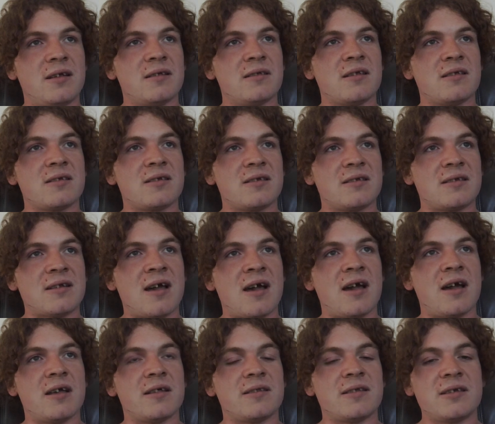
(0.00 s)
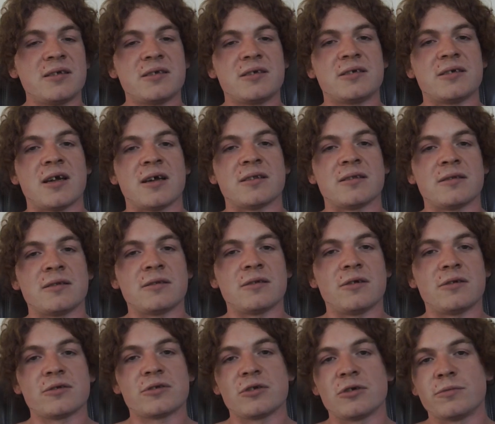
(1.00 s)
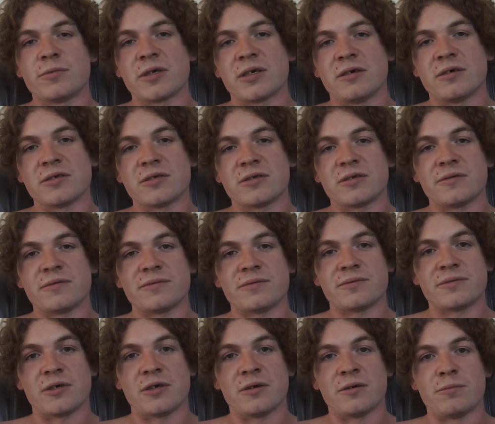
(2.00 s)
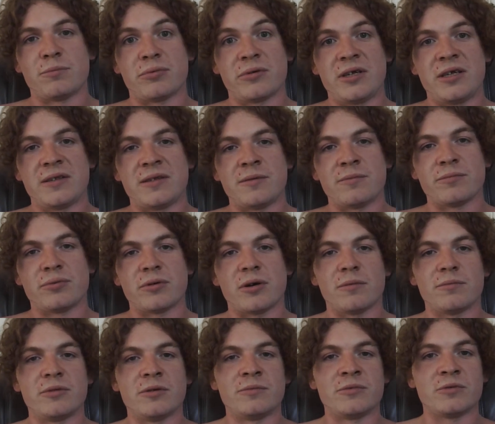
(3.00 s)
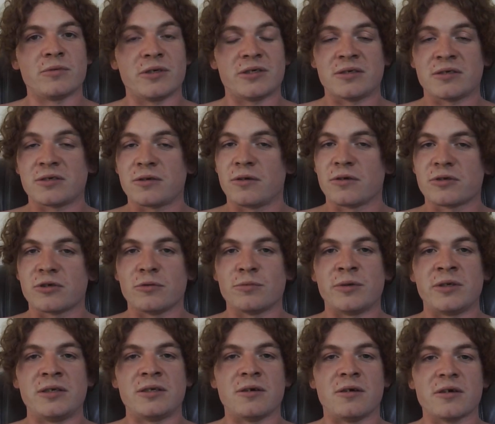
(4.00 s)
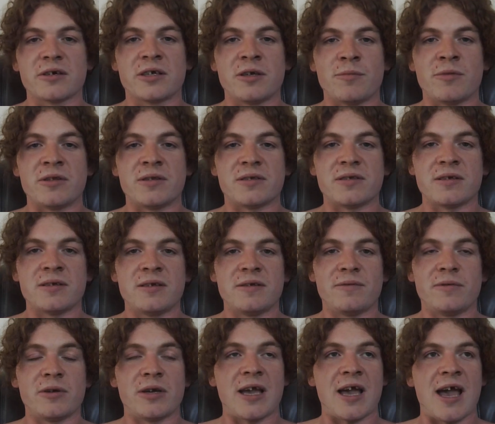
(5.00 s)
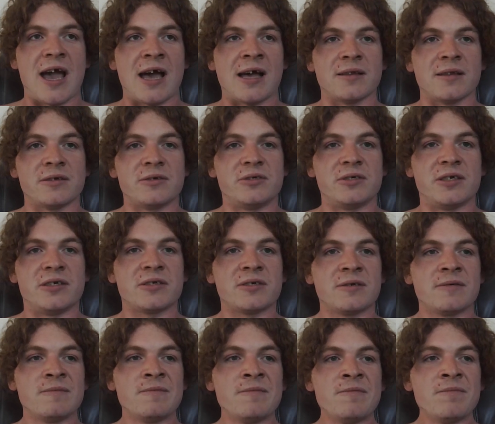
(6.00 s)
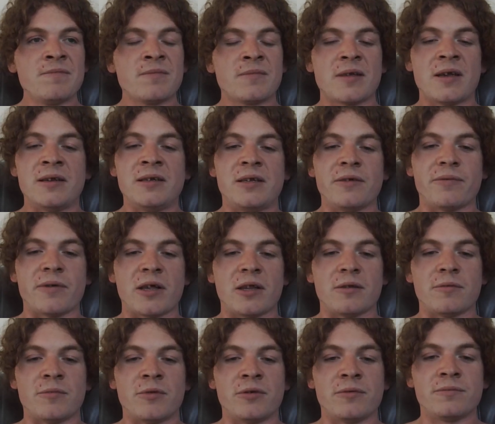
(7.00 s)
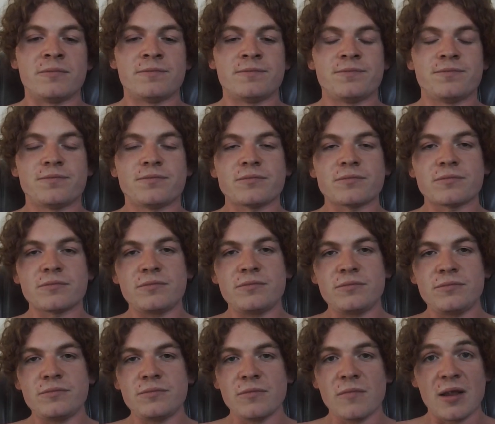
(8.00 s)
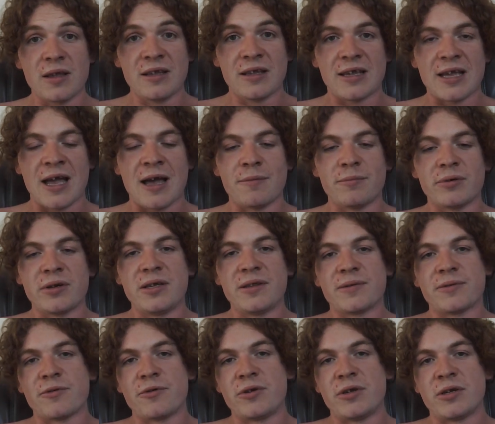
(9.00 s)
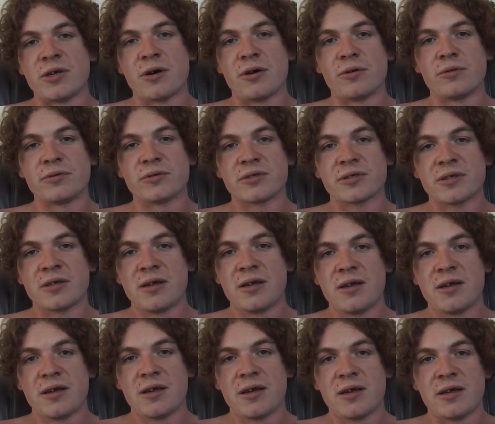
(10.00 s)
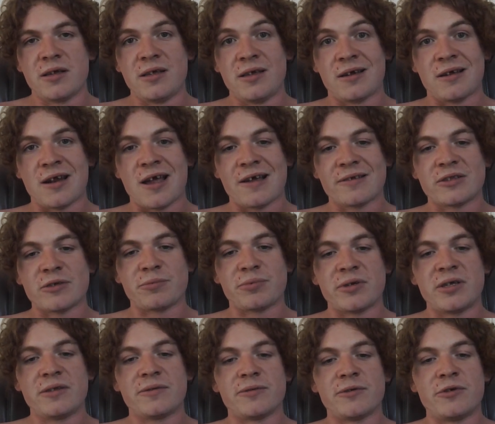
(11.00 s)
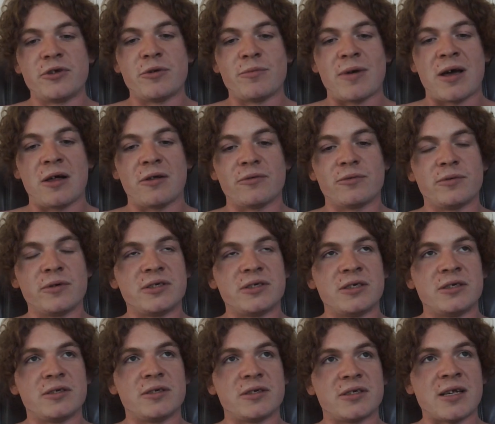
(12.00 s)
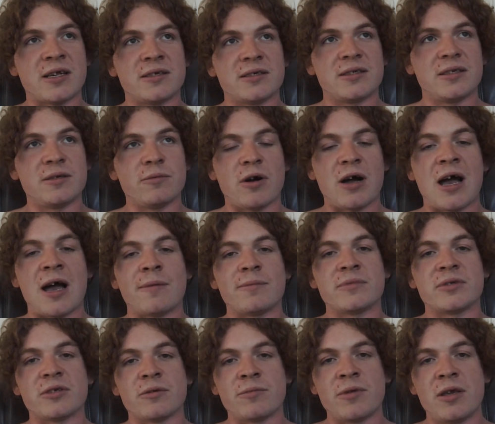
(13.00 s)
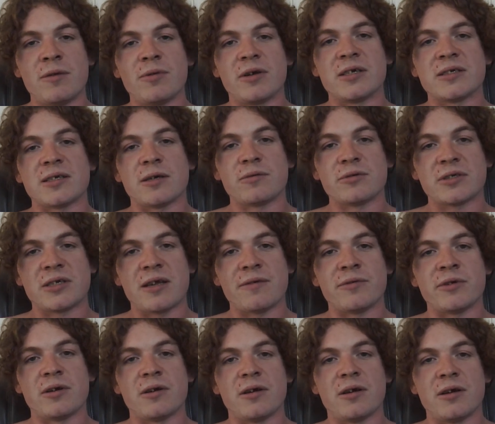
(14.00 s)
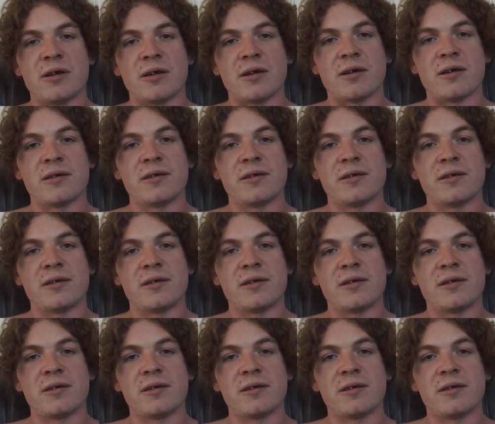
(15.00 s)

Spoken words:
at the start of this channel, also because of breathing problems, which has also been documented, if you get allergies in development, you can't breathe through your nose. You're gonna have to breathe through your mouth, which is essentially what happened to me because I was given a